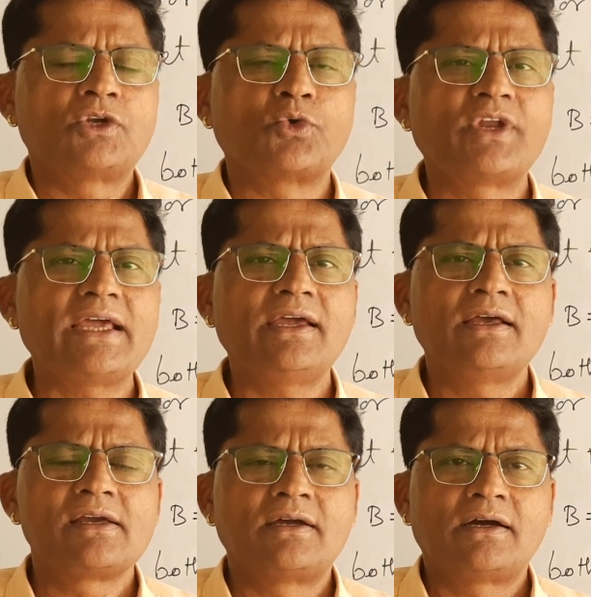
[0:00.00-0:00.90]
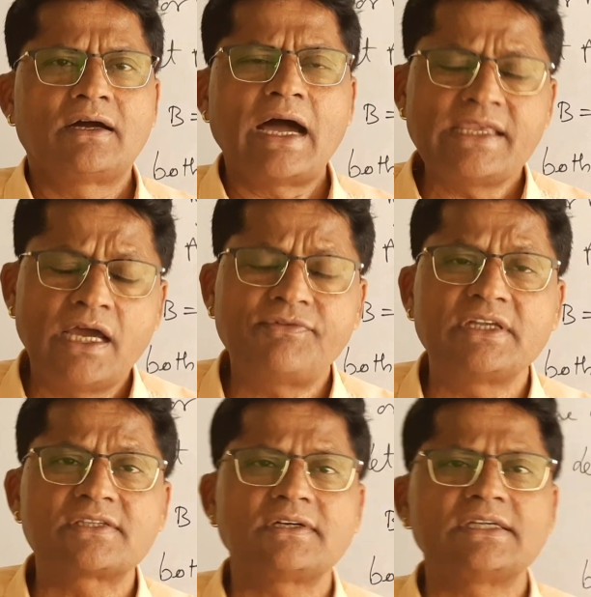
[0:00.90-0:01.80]
Today, I have
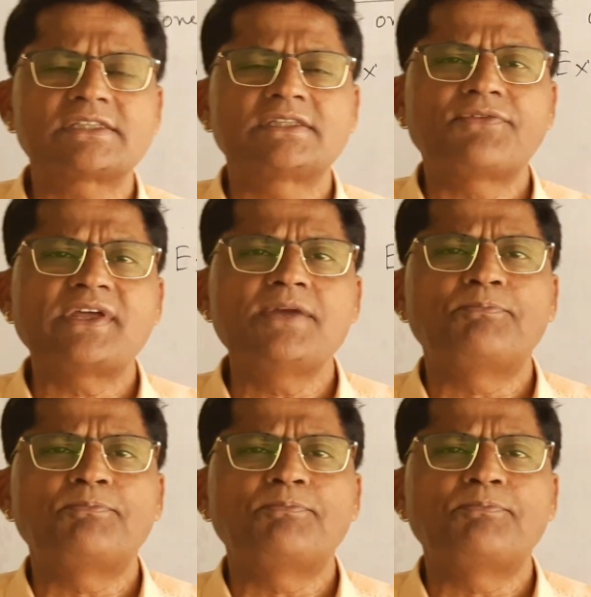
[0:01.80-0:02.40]
discussed the very